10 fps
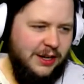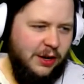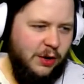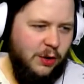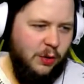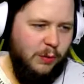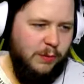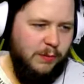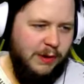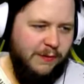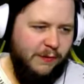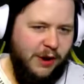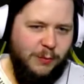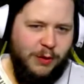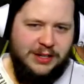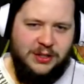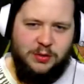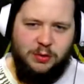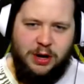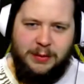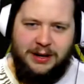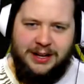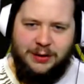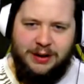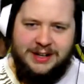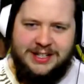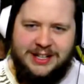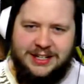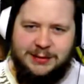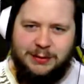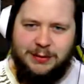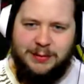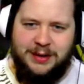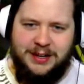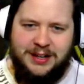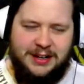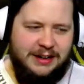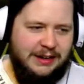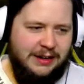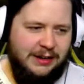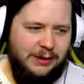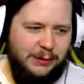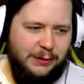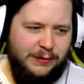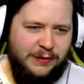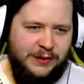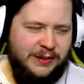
Oh, my frame rate's dropping like crazy in this room. Oof.